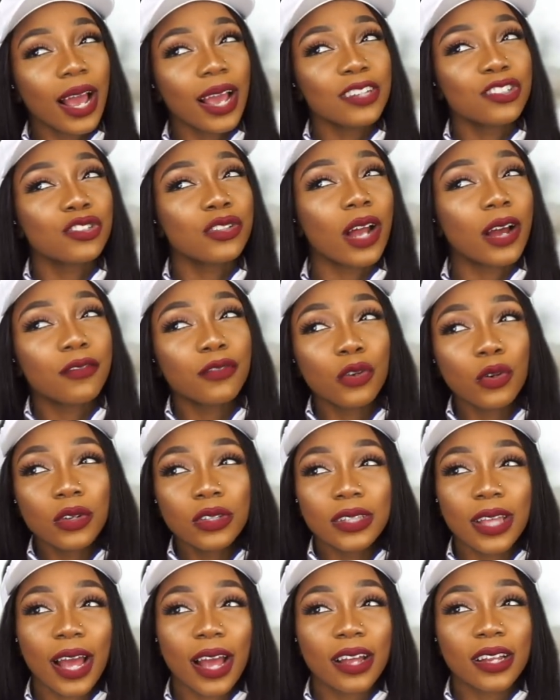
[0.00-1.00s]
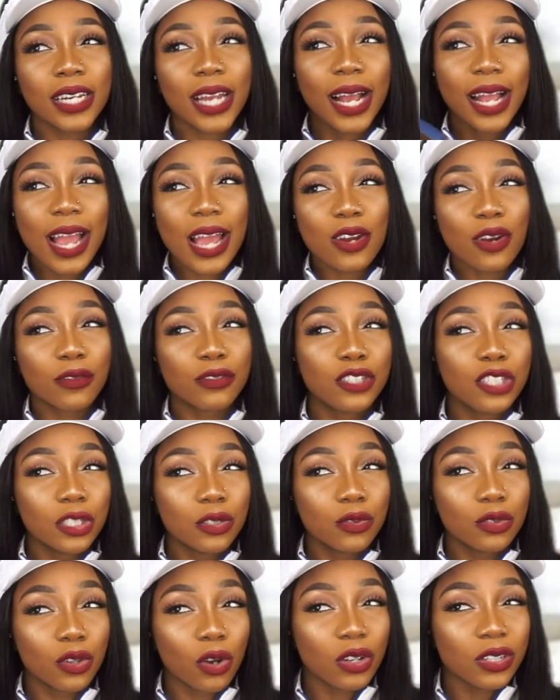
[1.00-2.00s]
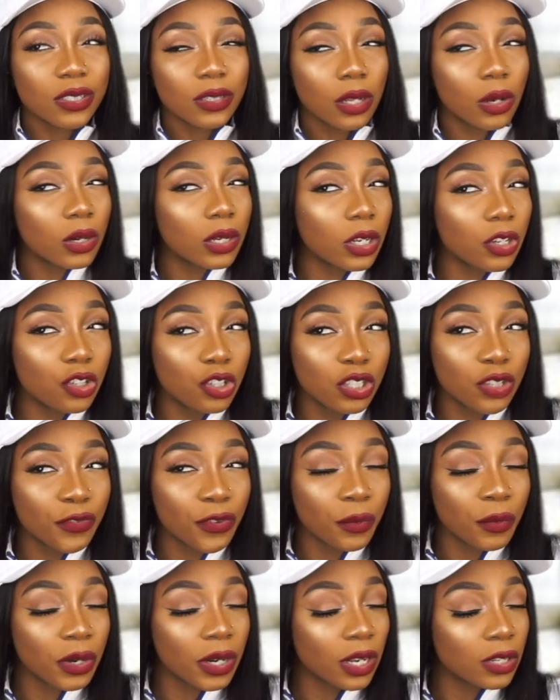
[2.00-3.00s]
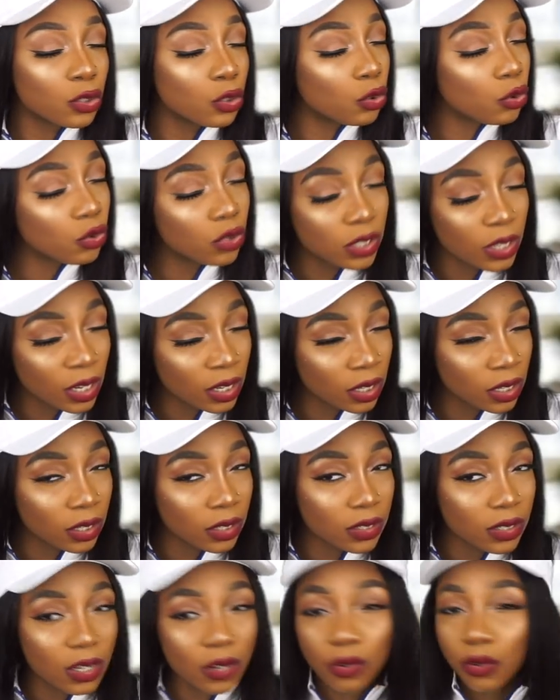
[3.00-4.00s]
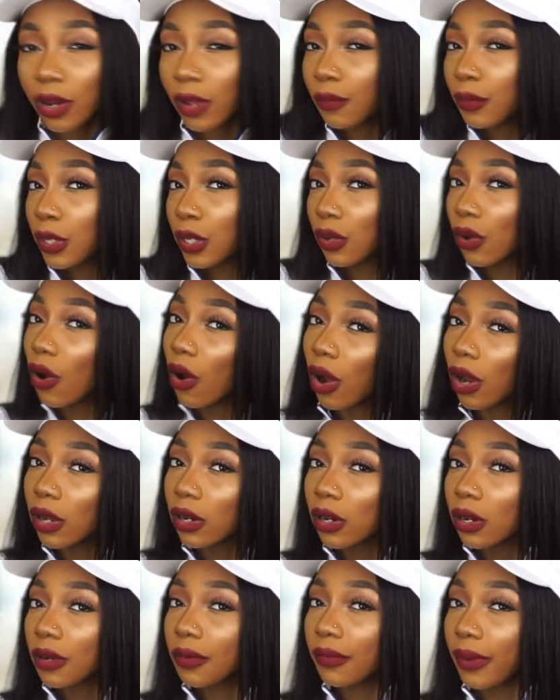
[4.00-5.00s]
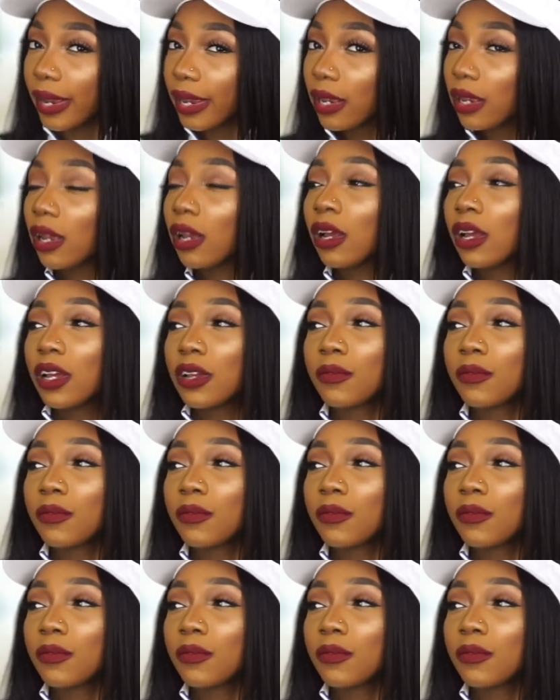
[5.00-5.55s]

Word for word: I should have known that that kind of deal would not stay on Kijiji for more than two seconds. It would have been gone, right?